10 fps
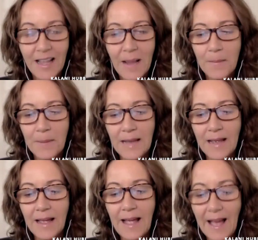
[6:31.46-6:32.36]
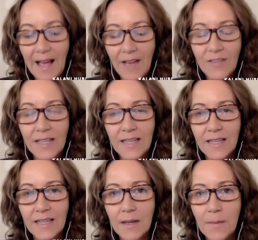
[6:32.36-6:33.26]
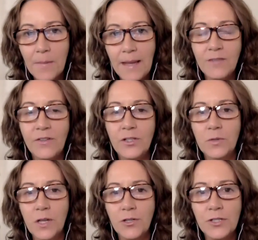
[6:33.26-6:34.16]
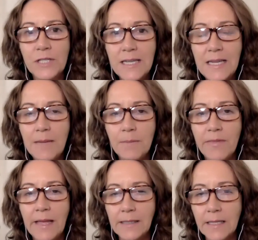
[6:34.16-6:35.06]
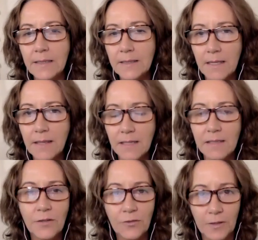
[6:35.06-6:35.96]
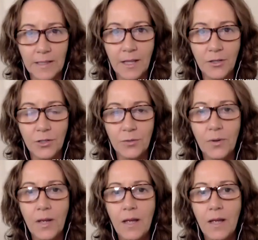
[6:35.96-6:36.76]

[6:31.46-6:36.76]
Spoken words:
But having individuals on your team that can see things differently than you,